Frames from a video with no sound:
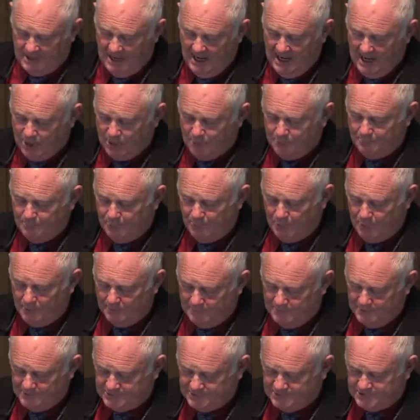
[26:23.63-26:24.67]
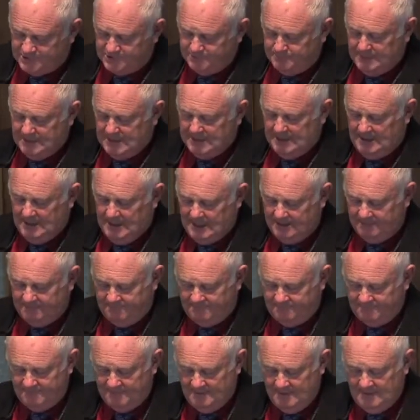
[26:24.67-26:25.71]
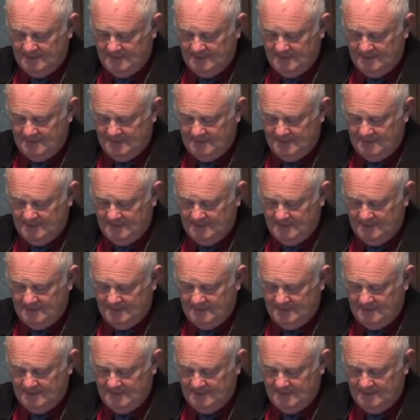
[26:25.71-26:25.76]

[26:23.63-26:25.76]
higher purpose to my life.